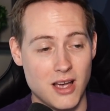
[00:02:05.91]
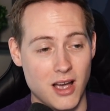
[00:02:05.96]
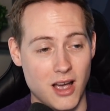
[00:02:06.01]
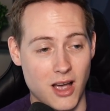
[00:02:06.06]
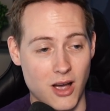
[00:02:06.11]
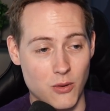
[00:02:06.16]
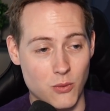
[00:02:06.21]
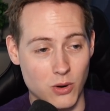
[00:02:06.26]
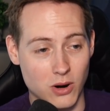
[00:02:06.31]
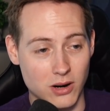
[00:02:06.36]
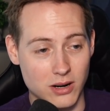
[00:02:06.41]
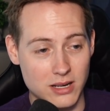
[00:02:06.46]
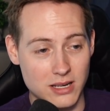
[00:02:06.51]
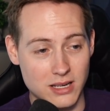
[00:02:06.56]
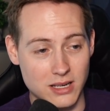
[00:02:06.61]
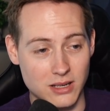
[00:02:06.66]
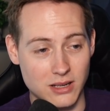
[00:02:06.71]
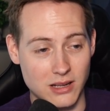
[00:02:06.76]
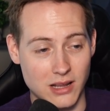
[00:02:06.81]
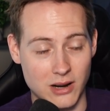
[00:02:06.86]
Uh, where
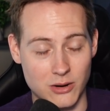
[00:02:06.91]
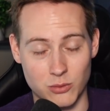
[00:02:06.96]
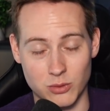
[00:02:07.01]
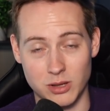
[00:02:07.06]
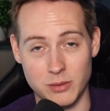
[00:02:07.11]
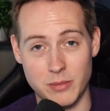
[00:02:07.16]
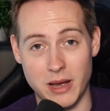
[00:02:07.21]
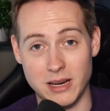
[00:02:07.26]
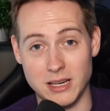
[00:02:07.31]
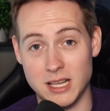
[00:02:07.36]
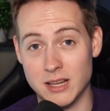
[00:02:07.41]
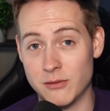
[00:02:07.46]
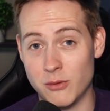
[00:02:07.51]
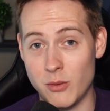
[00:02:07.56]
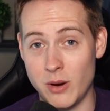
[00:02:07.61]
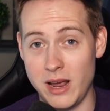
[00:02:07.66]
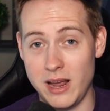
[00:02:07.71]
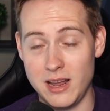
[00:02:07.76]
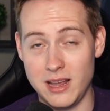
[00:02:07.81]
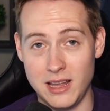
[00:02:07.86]
he had a really bad
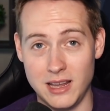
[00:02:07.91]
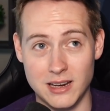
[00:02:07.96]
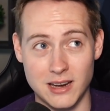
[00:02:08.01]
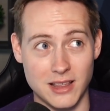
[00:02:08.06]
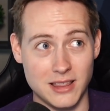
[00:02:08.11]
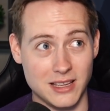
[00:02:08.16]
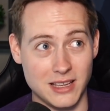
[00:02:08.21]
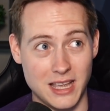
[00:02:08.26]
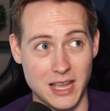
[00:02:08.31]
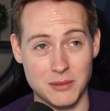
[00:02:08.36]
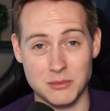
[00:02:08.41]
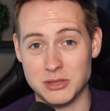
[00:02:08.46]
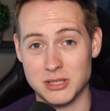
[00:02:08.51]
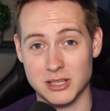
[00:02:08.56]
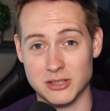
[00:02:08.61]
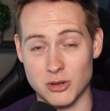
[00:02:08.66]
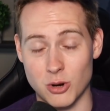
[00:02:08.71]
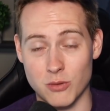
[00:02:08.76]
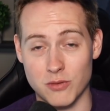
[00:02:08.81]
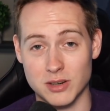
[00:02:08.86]
giveaway in, I think, Game
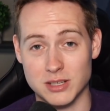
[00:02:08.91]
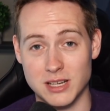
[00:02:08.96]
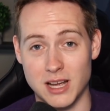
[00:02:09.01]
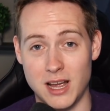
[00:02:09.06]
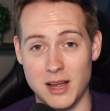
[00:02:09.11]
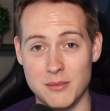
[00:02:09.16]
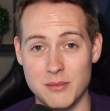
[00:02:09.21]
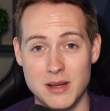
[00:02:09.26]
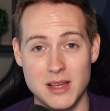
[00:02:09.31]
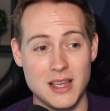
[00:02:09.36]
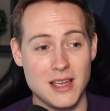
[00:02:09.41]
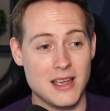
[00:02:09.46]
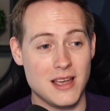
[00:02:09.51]
six overtime